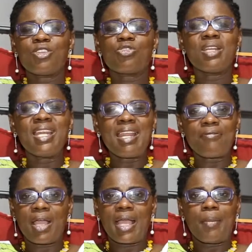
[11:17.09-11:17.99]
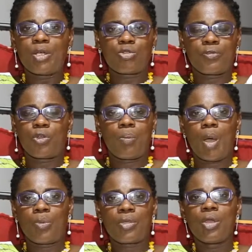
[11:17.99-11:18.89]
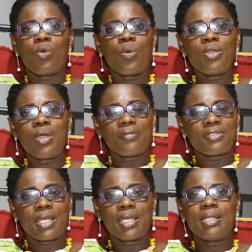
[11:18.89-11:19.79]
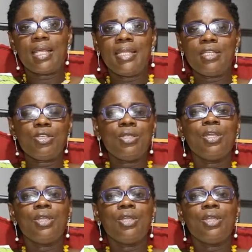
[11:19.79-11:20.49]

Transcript: It should never come out of your mouth when you have taken the lady